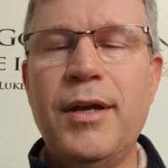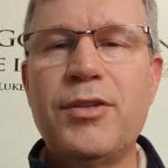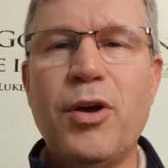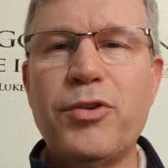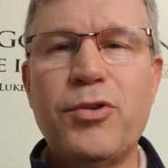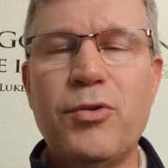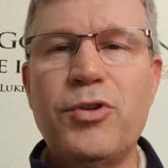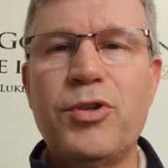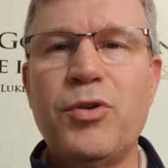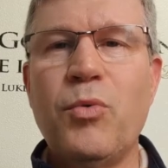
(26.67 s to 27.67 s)
It's also
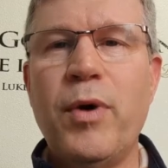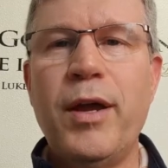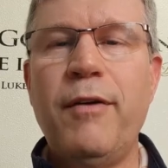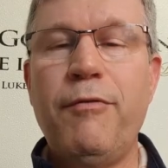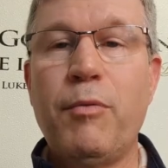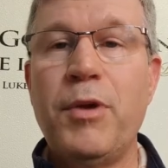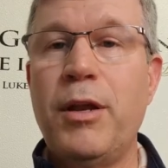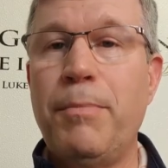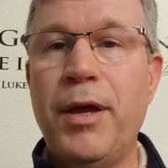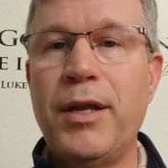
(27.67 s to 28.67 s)
just a way for
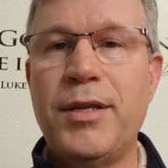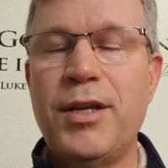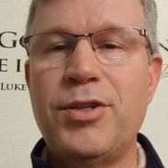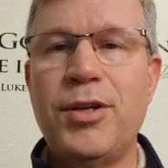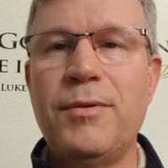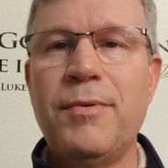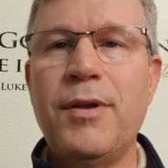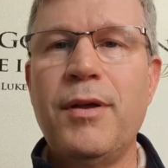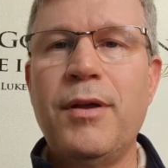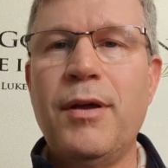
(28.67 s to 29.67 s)
me to pay attention
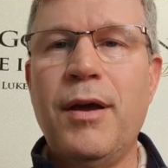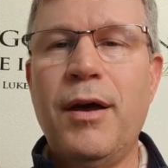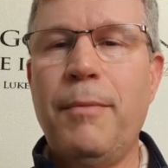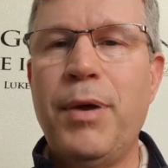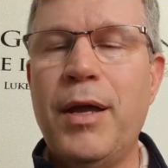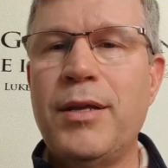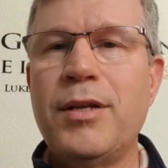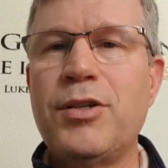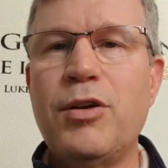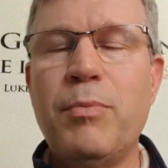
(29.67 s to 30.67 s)

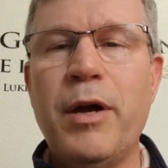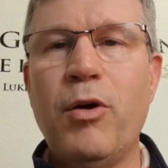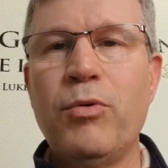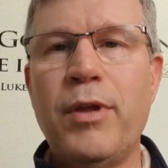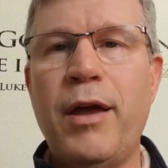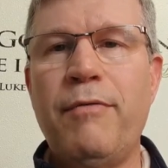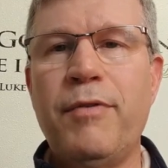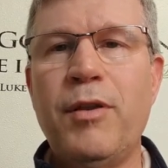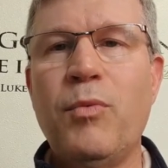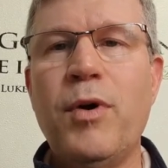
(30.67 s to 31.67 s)
to my own
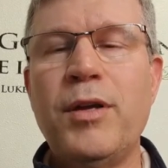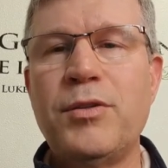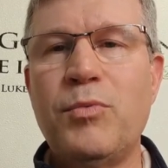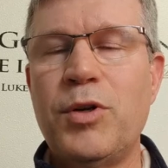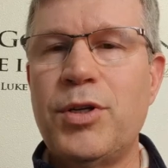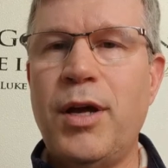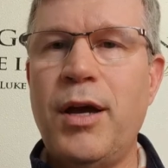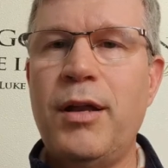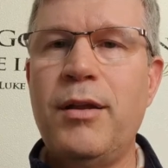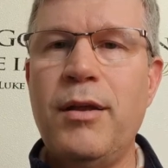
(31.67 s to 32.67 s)
life and the ways in which
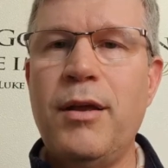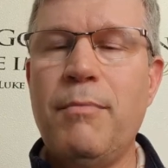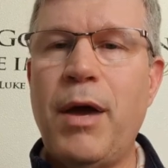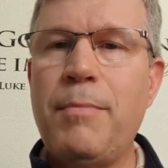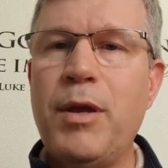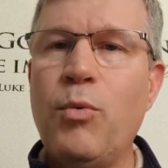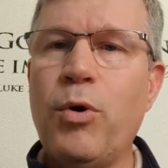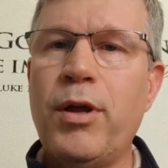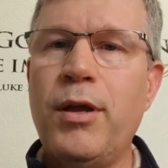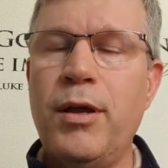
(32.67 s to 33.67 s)
God might be
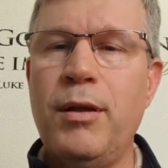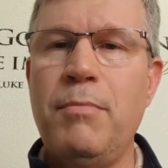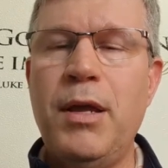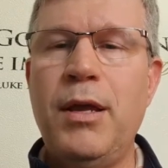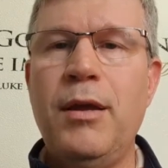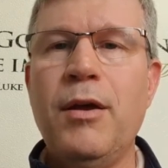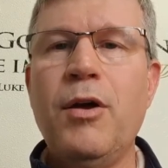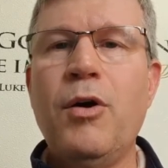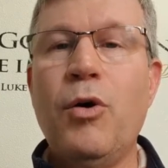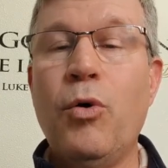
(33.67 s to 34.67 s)
working in me
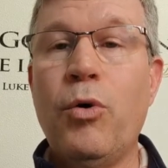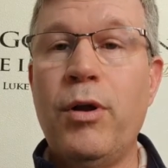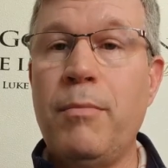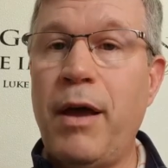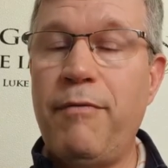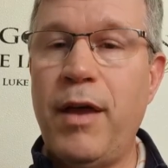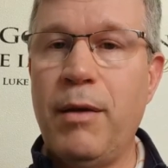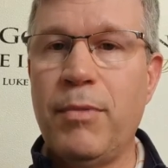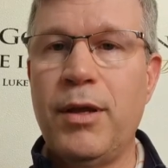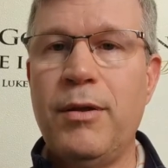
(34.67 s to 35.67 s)
or in my
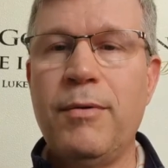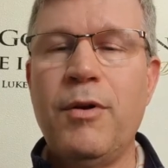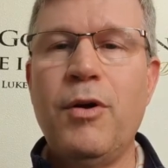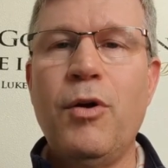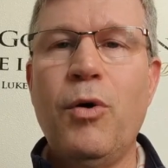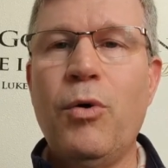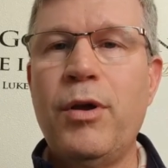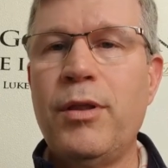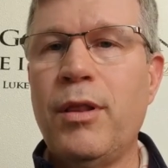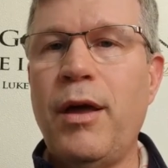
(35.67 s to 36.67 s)
family or
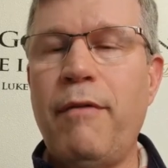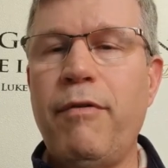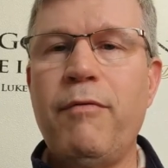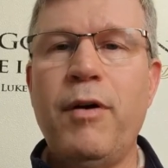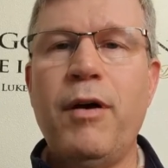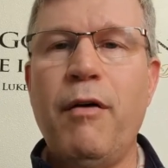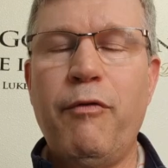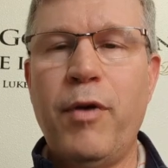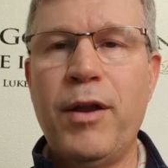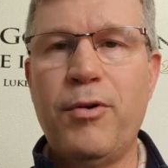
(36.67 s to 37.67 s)
in the life of a
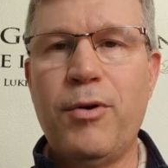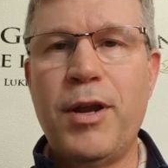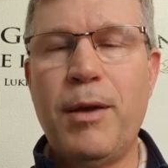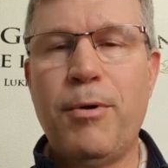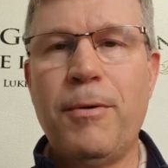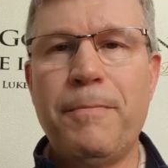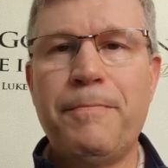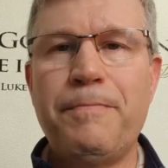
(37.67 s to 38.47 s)
friend or a neighbor.